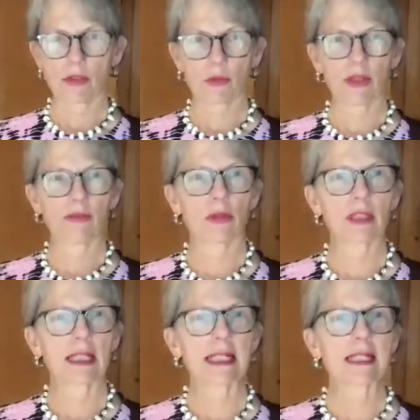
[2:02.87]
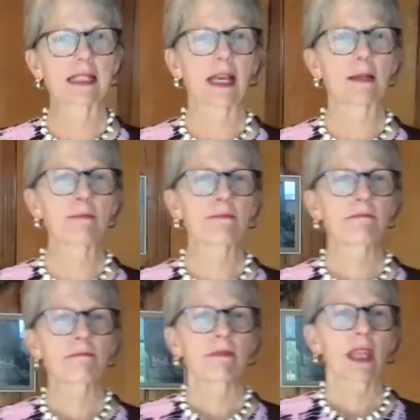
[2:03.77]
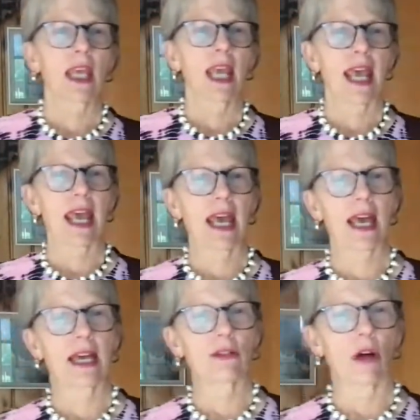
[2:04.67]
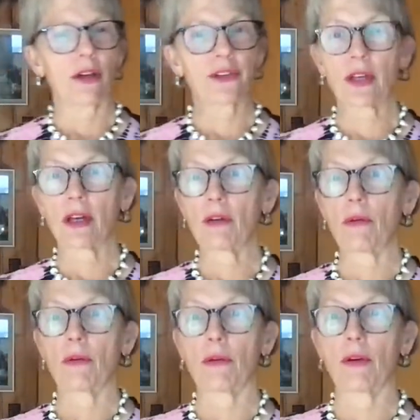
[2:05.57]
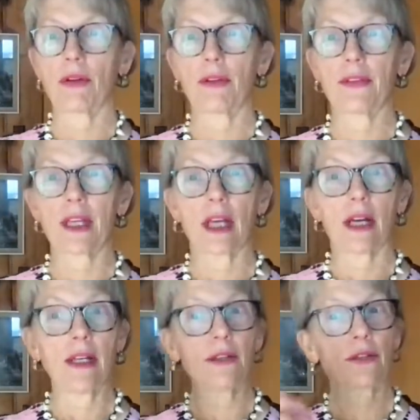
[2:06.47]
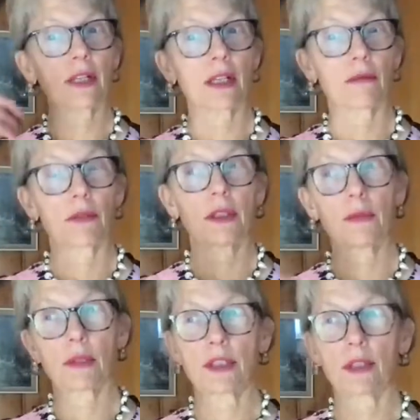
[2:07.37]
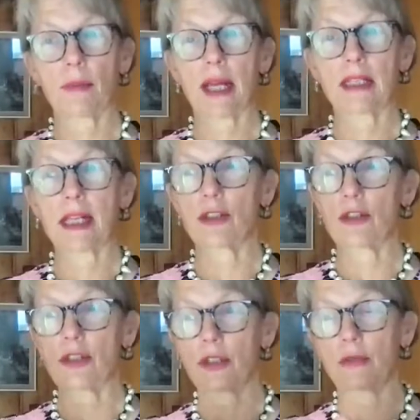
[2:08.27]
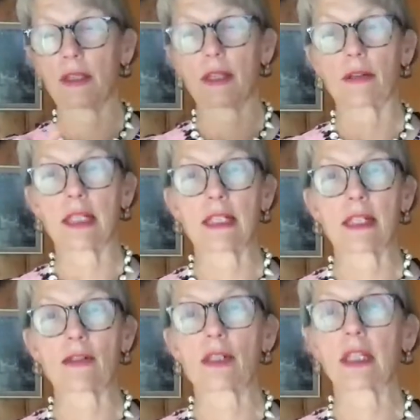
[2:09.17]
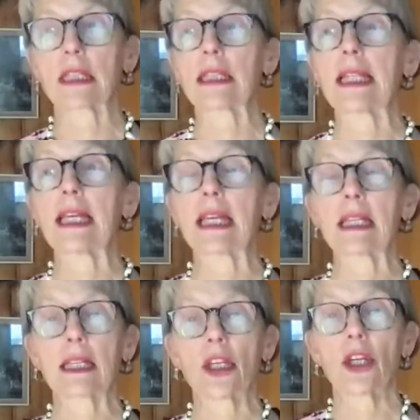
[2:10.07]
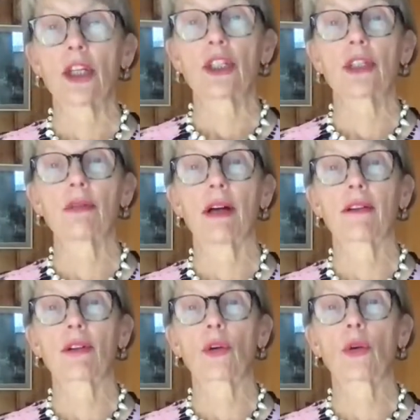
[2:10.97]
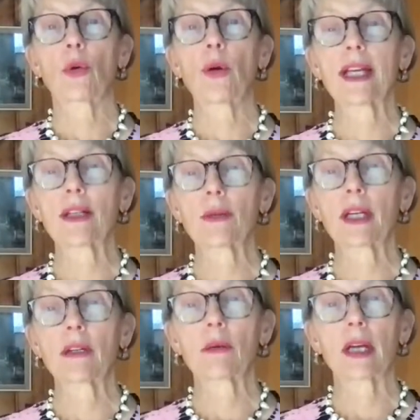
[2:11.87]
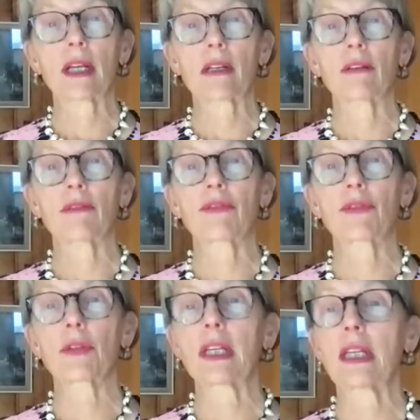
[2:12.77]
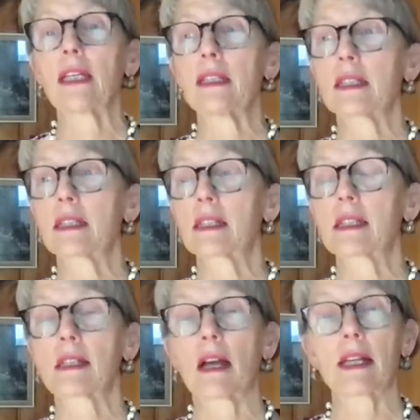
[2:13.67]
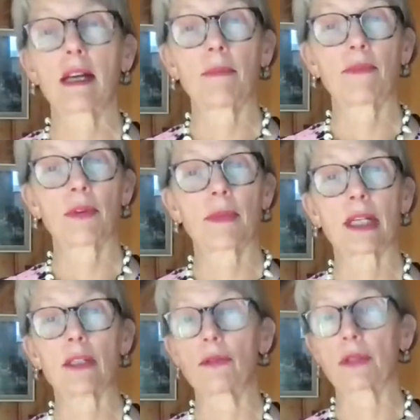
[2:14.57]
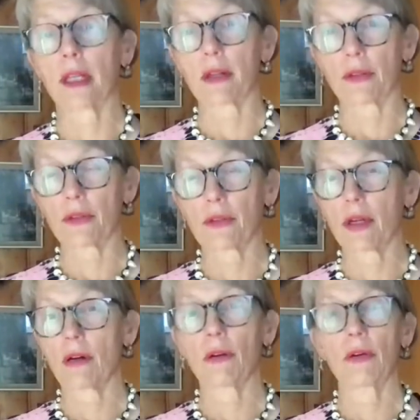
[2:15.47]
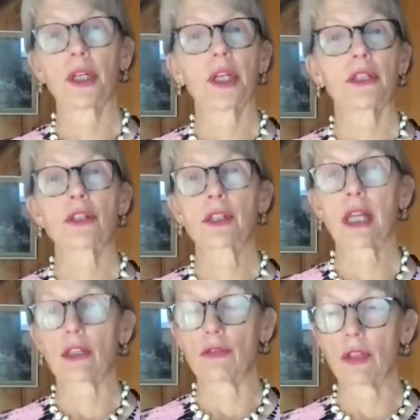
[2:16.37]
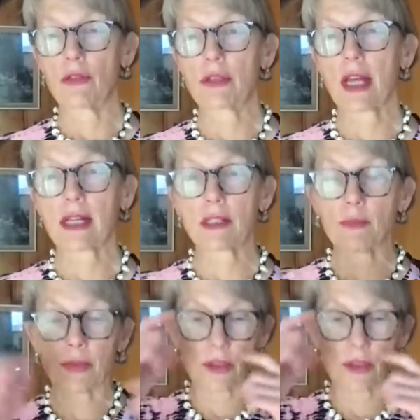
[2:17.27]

24th, like I said. And also, the other thing I really want you to pay attention to in there is there's a link to a quick, quick, quick free sign up for my newsletter. So just take you two seconds, put